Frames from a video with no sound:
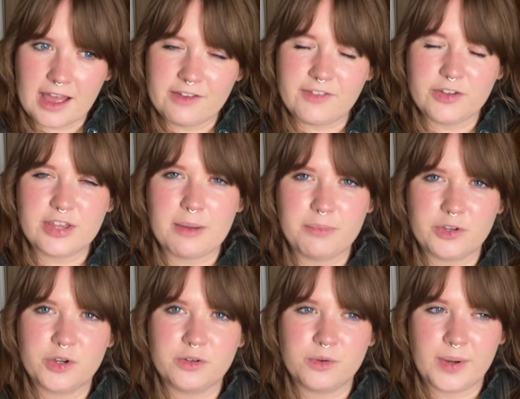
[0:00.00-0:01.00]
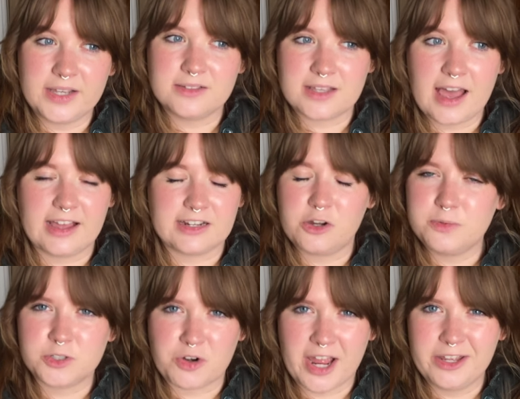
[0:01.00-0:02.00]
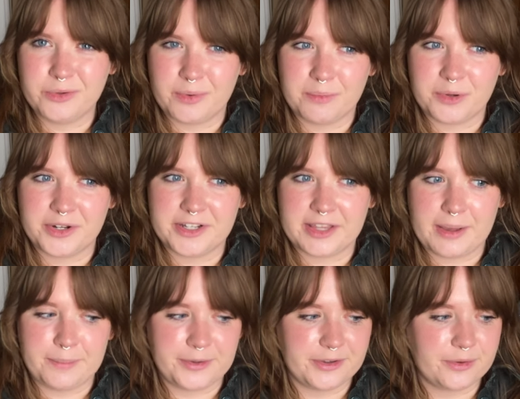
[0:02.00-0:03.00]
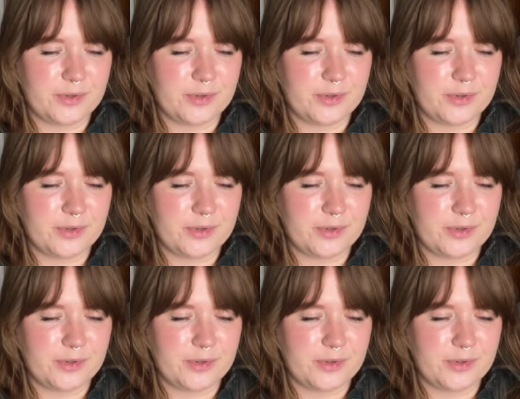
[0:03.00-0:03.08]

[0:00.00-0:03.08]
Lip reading: I found that book quite sad. I almost cried at one point in that book,